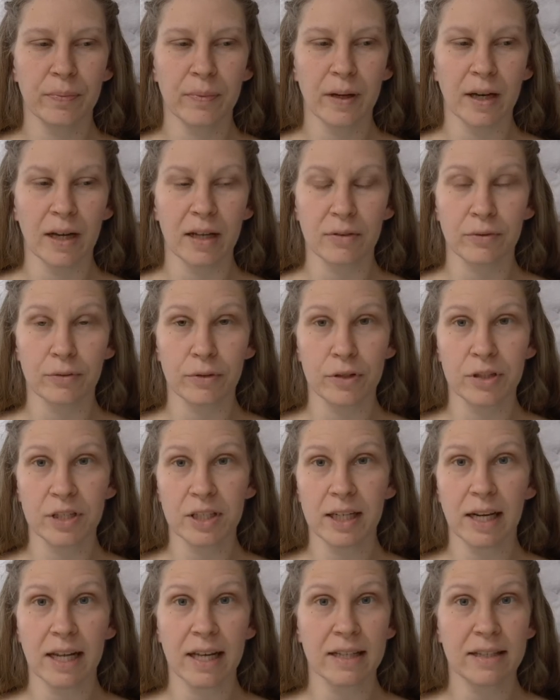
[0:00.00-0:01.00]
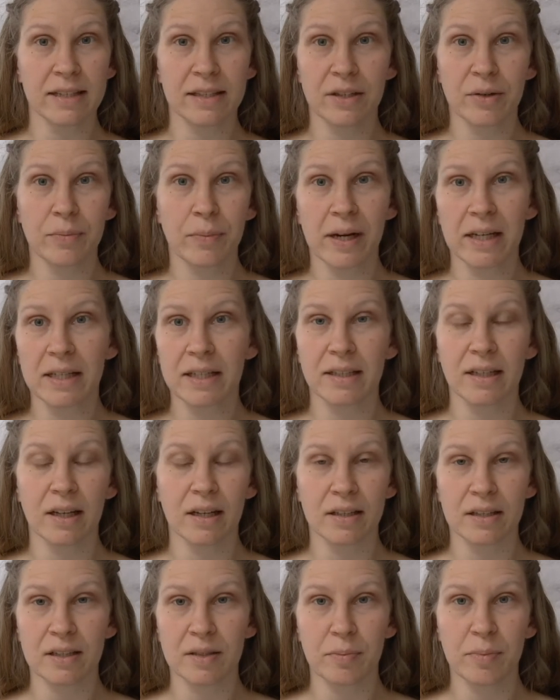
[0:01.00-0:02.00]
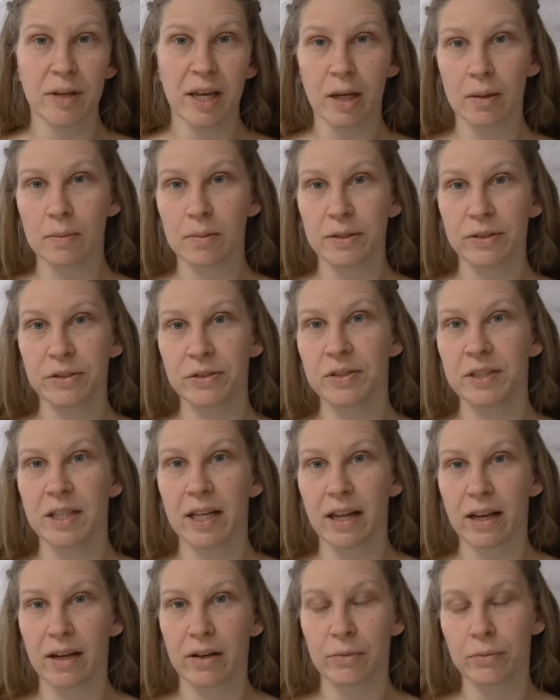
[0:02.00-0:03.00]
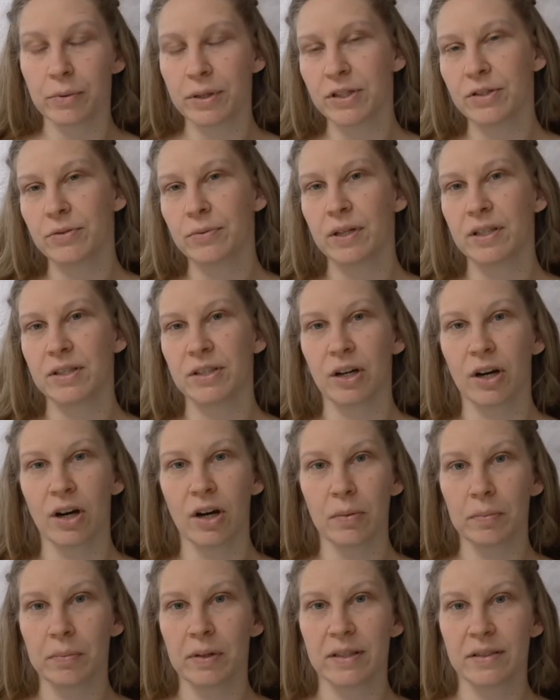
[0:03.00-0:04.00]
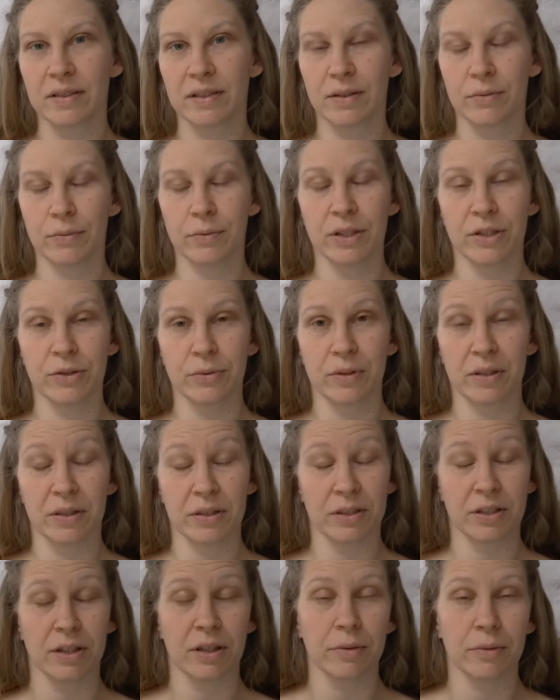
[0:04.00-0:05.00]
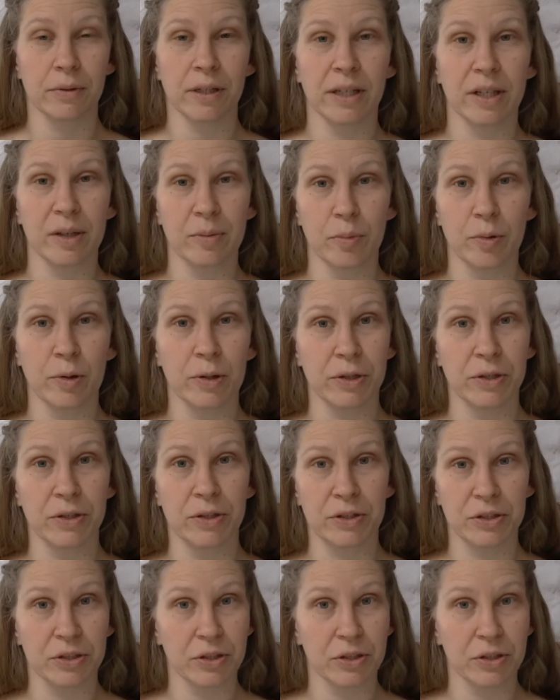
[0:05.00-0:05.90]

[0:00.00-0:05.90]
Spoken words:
at first glance you might not be able to tell which ones are harmless and which ones are really important.